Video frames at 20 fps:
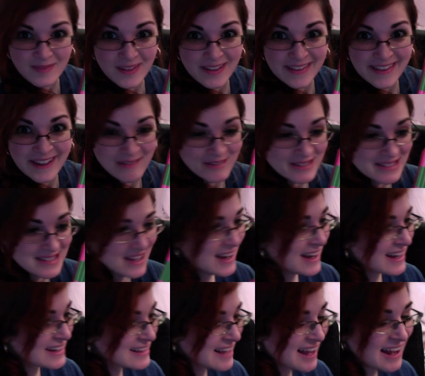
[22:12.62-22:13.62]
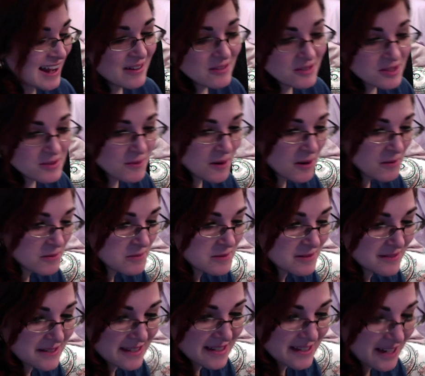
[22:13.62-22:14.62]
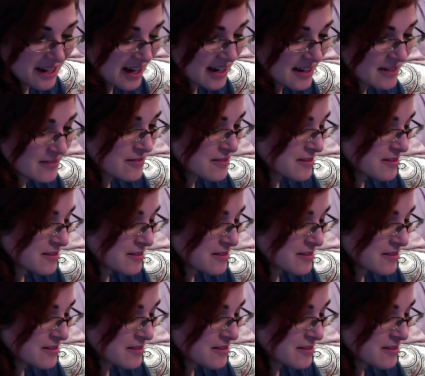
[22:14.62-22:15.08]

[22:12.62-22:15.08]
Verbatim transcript: that was that. That was probably out of